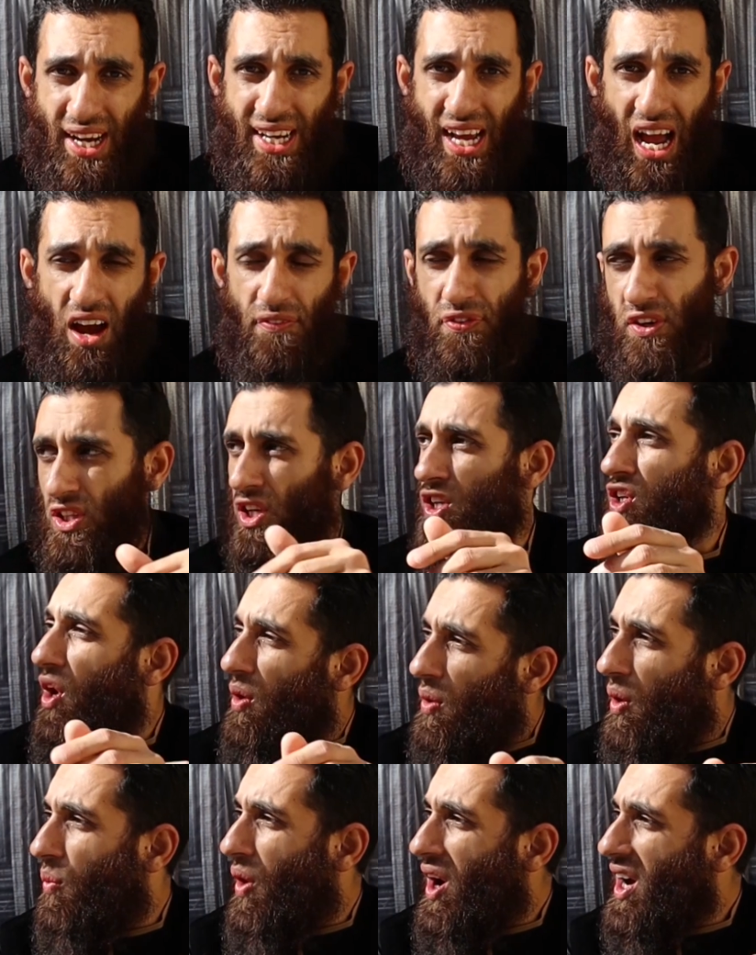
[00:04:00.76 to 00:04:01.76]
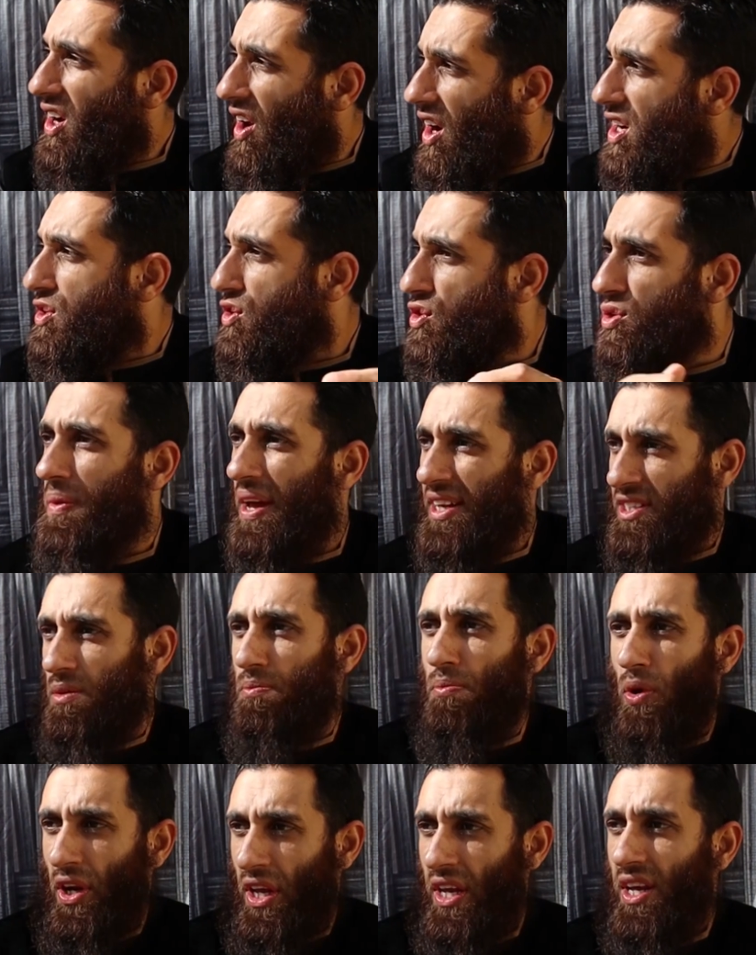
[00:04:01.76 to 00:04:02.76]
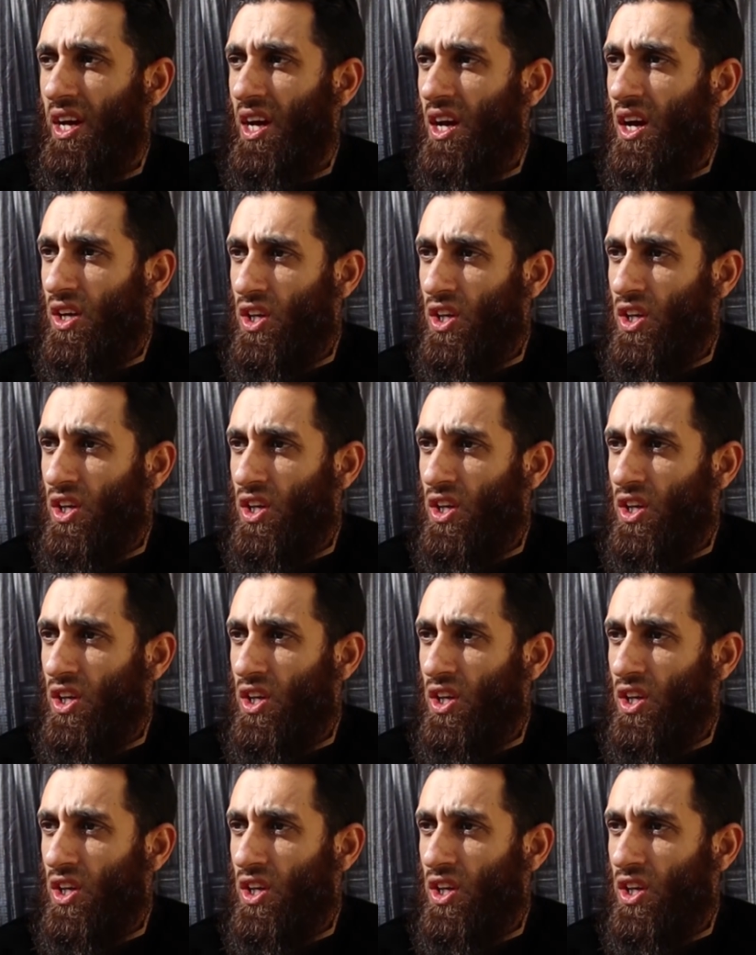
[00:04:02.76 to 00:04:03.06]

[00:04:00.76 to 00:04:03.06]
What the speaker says: that kafir. You think, you know what can I do to make some money?